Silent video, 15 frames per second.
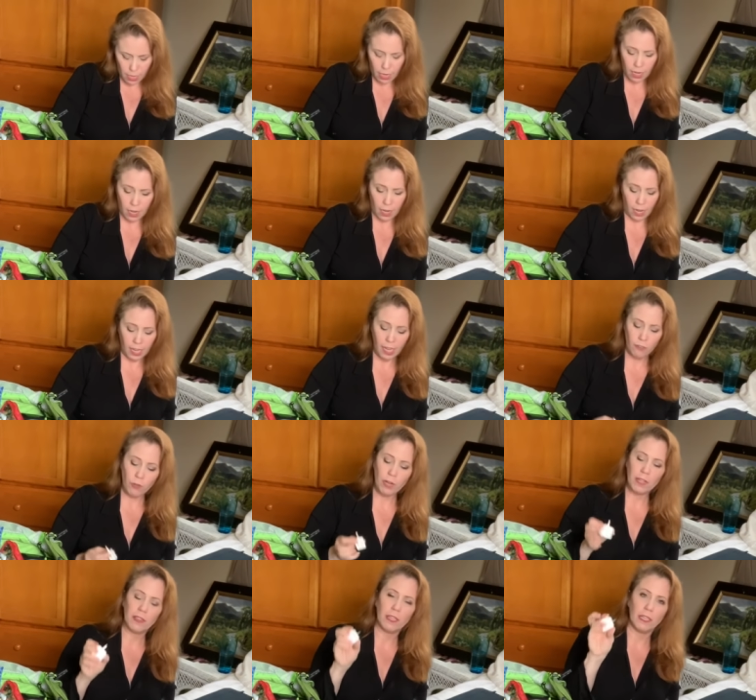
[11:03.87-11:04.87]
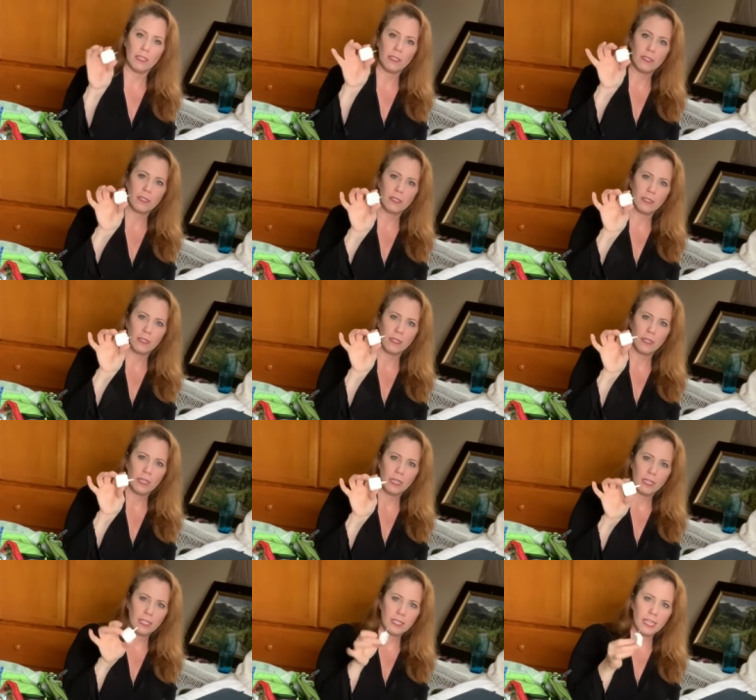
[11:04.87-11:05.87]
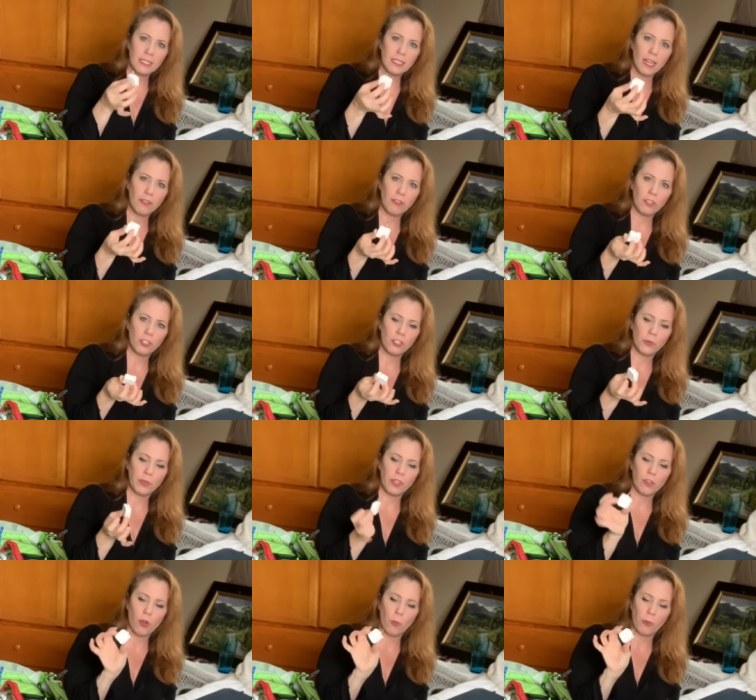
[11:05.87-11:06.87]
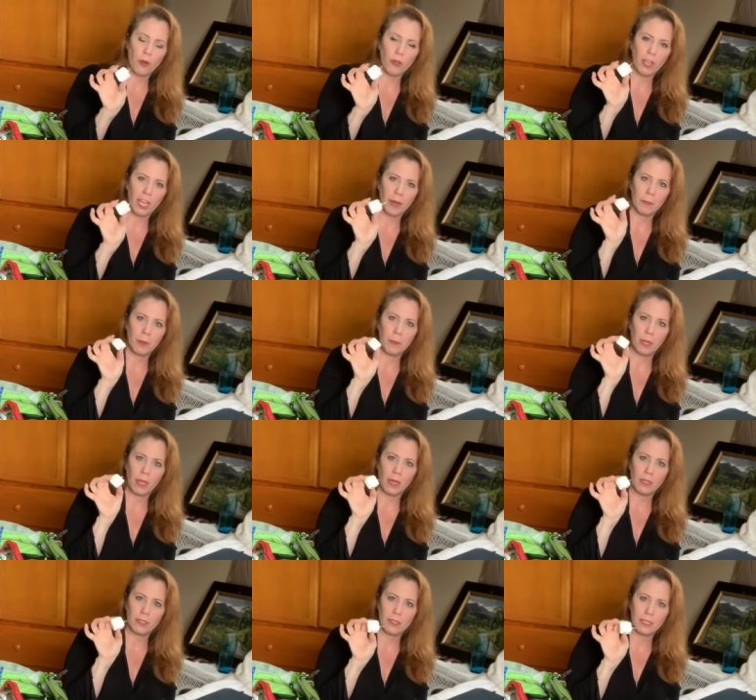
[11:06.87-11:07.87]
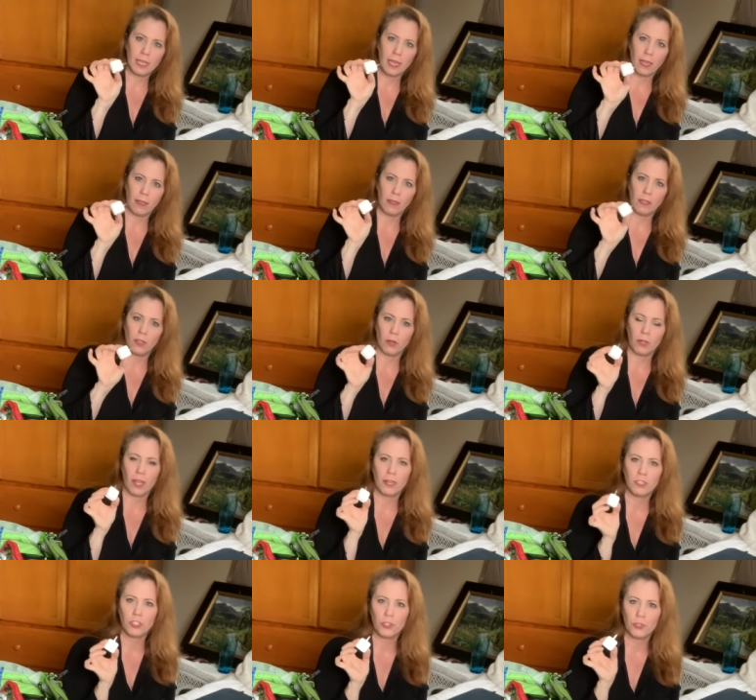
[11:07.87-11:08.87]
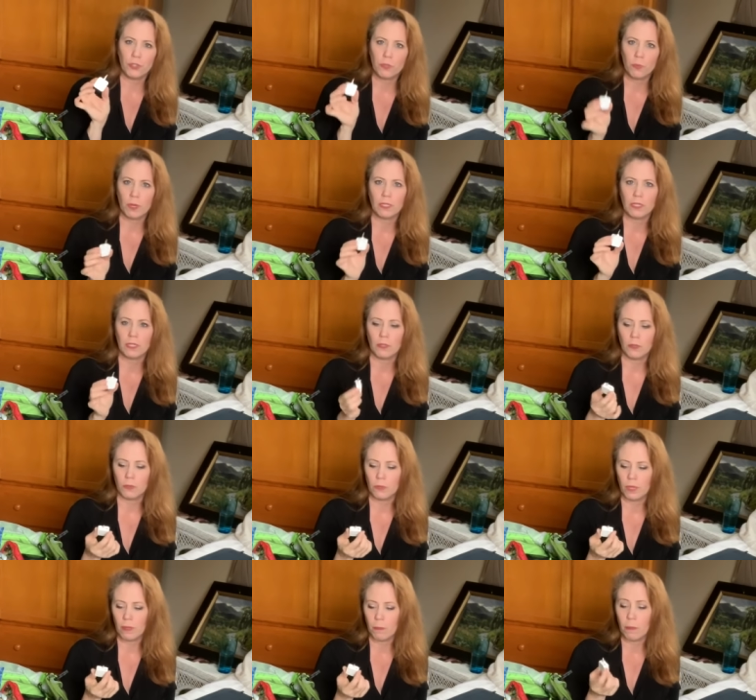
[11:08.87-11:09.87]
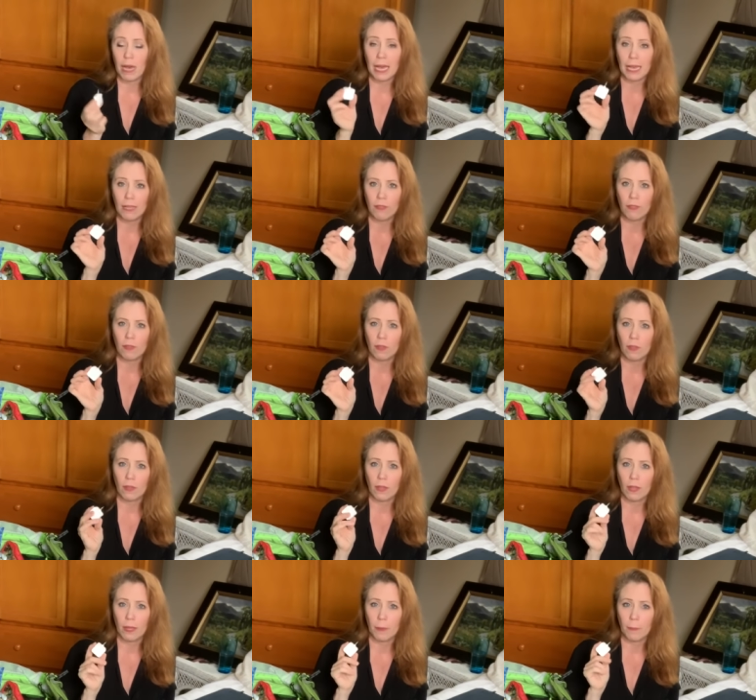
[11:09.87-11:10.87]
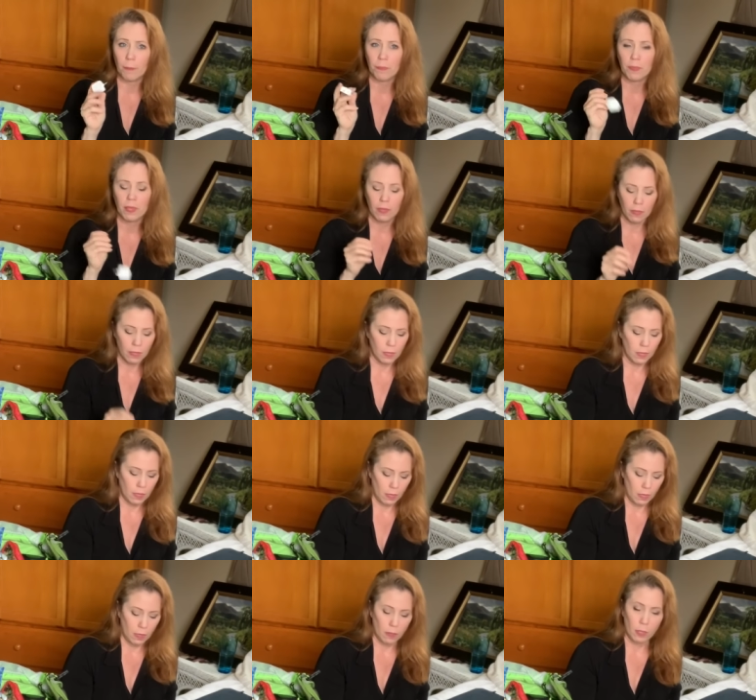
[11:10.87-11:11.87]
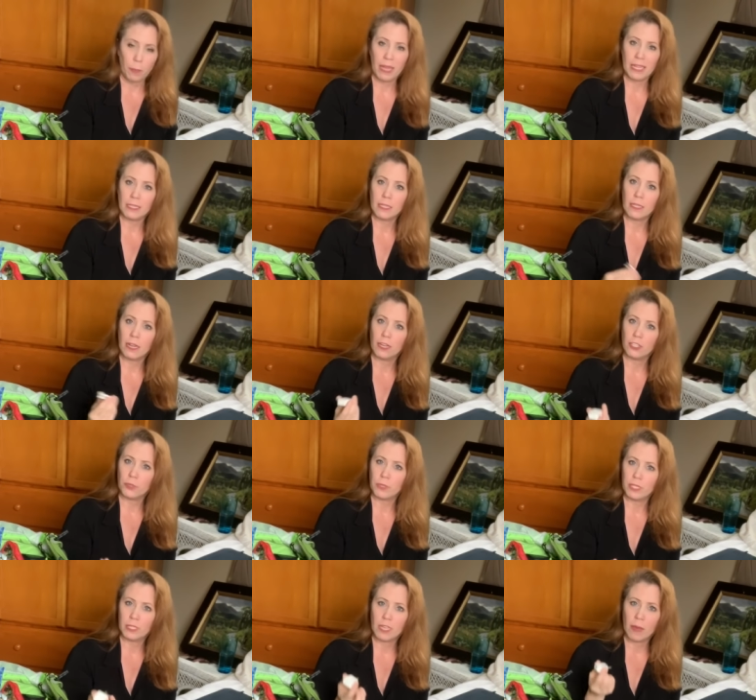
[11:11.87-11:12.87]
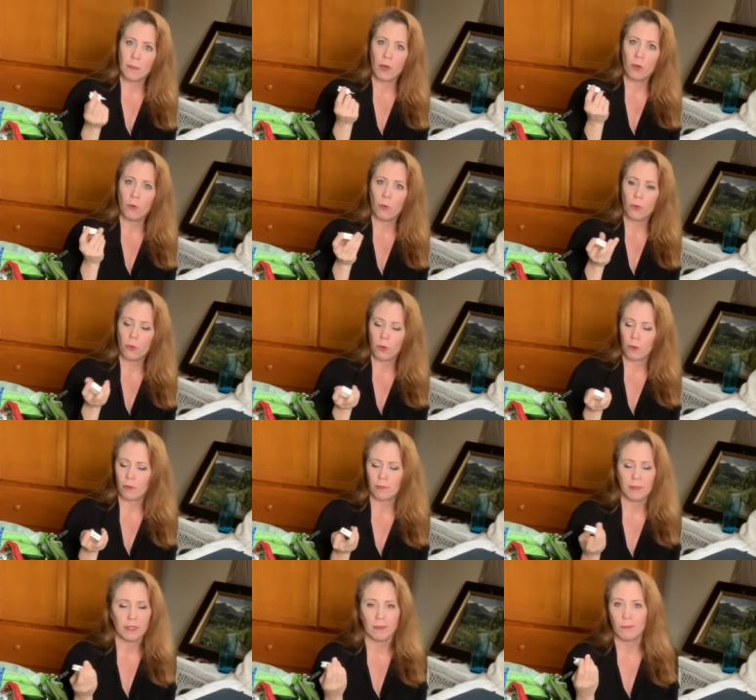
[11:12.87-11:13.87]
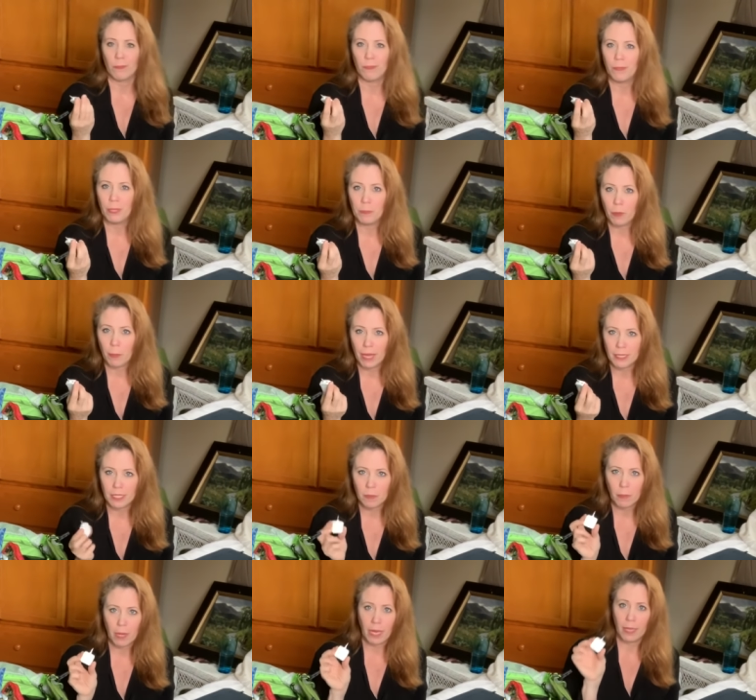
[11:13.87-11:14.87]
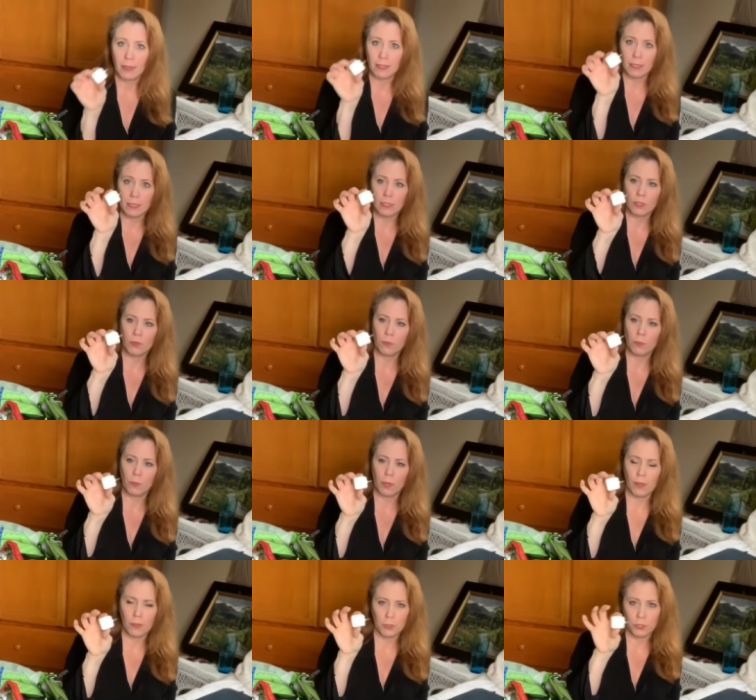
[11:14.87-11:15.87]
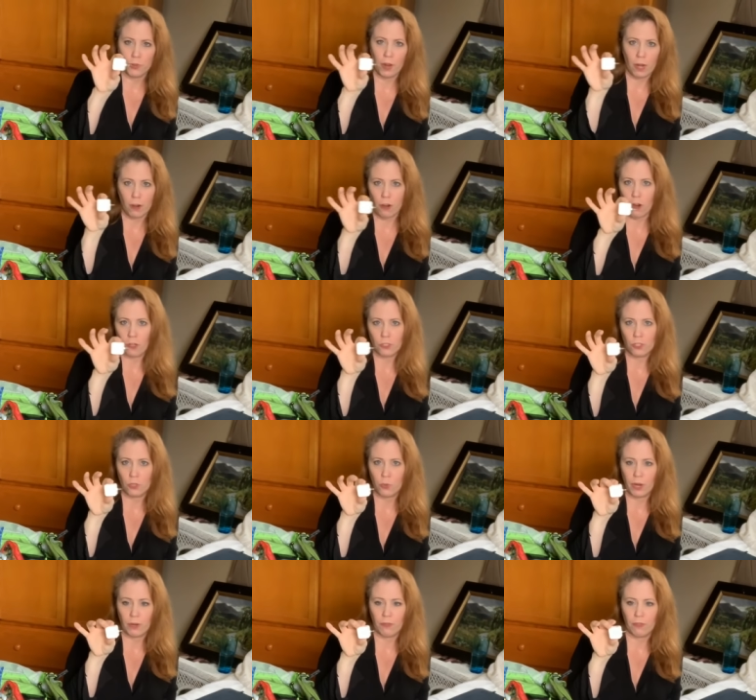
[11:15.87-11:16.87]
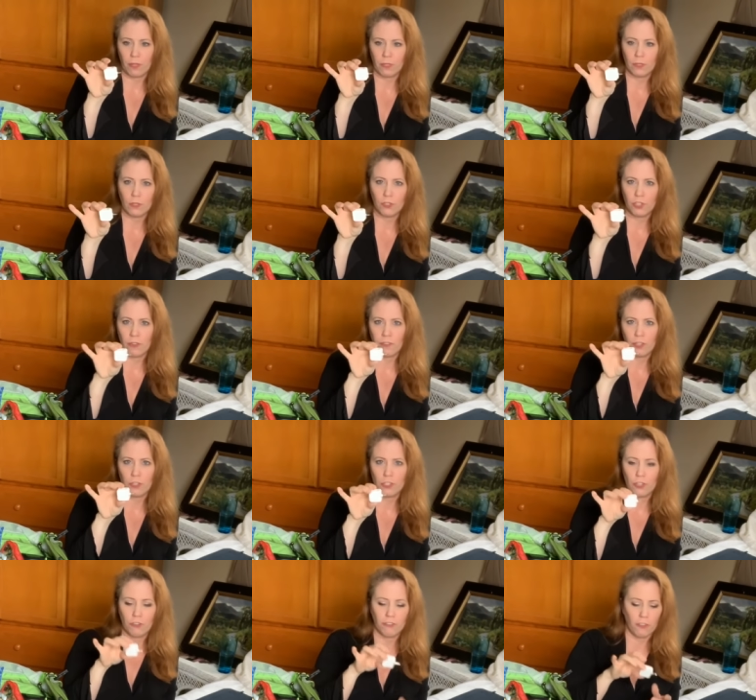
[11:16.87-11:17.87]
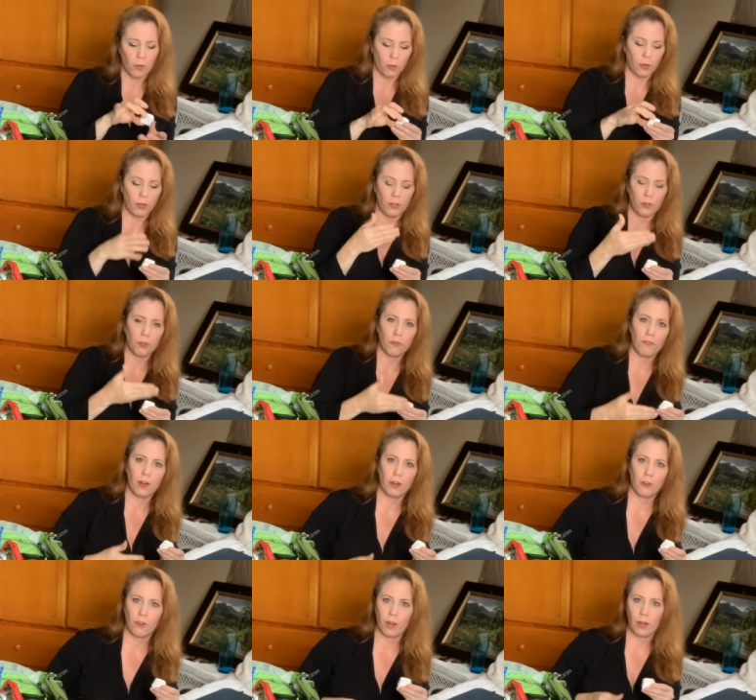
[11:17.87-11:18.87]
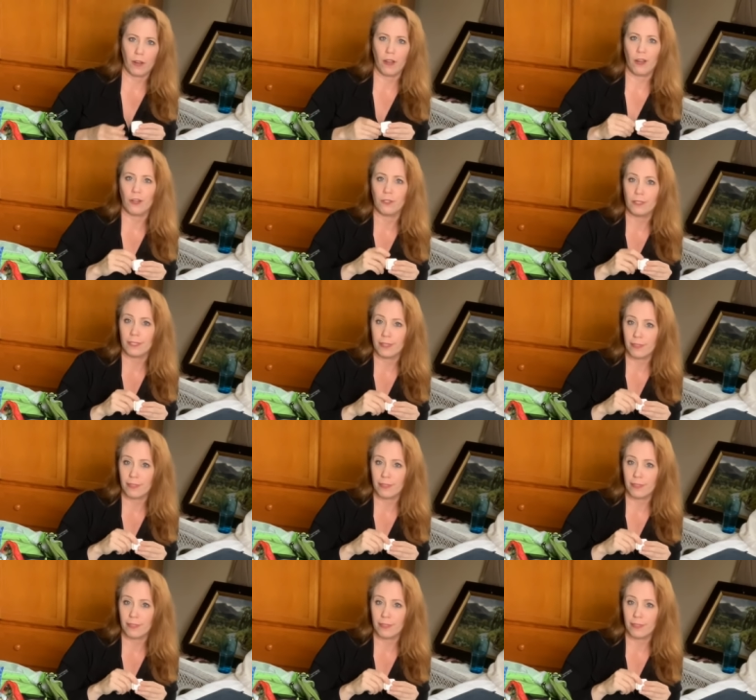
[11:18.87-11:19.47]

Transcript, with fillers: Uh, I have one of these. This has nothing to do with the GoPro camera, but say, you know, a lot of students want to buy the um, the painting that I do as a demo, or, you know, people passing by. This is like one of those credit card square things. You shove it into your phone and you can run a credit card.